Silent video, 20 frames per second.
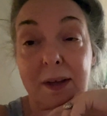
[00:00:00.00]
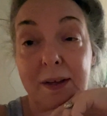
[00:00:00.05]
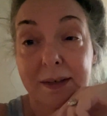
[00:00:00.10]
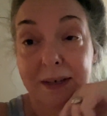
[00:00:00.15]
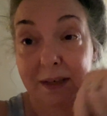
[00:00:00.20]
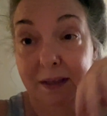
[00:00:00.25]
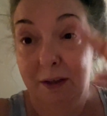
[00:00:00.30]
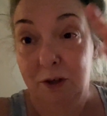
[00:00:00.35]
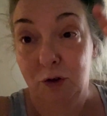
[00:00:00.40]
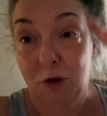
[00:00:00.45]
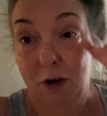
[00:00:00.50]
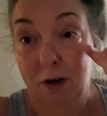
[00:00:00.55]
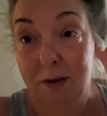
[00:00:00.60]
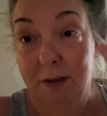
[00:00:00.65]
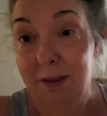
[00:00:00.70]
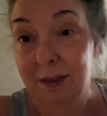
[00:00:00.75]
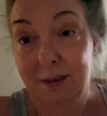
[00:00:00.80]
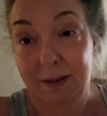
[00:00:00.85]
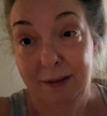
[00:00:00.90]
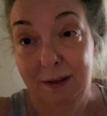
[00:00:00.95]
Daily
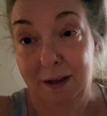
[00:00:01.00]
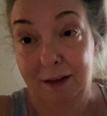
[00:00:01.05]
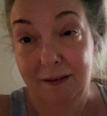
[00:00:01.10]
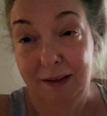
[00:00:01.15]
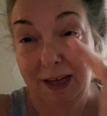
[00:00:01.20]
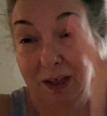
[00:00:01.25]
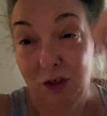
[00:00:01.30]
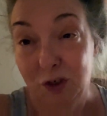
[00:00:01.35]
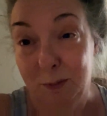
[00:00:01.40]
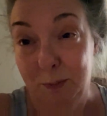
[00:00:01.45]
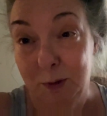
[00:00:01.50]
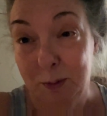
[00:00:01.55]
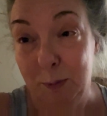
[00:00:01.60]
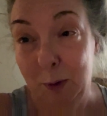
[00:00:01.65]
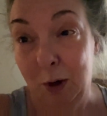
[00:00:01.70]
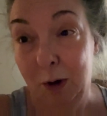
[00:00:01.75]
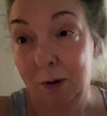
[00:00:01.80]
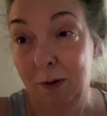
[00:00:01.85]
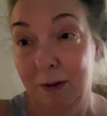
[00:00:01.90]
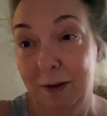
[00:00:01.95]
drawings, I'll catch up
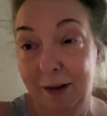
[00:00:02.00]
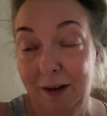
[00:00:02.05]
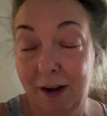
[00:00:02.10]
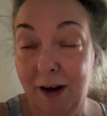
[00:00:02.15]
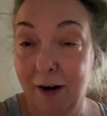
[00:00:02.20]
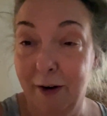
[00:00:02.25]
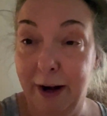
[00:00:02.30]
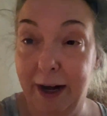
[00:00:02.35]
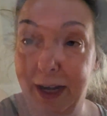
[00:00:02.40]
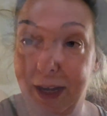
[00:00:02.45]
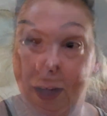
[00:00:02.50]
tomorrow. All right,